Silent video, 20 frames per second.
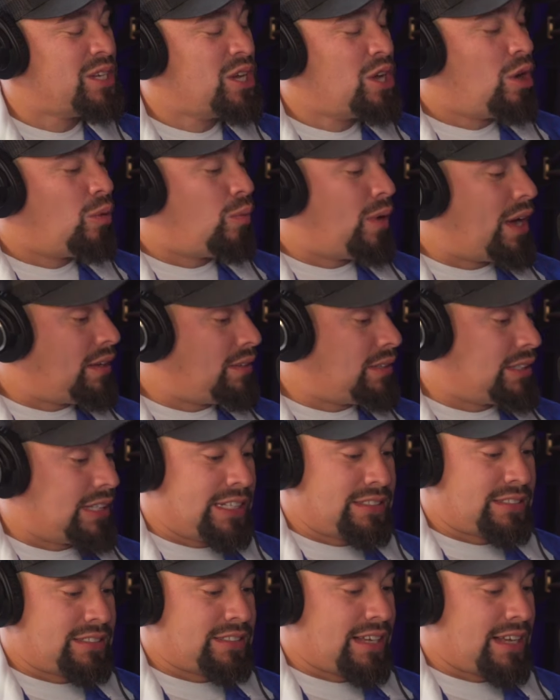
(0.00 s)
Well,
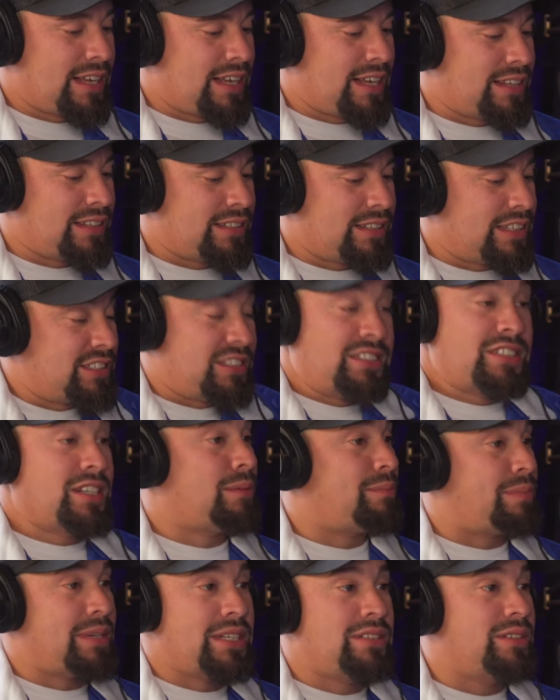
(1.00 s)
let's
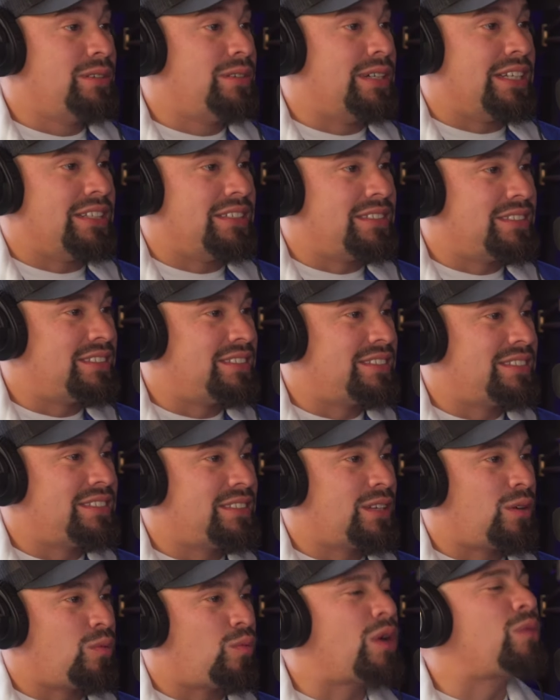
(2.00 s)
jump into it.
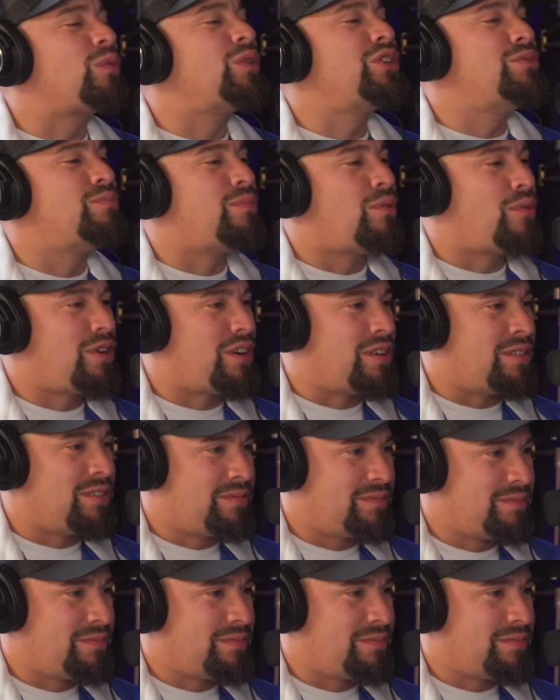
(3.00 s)
Where were you born?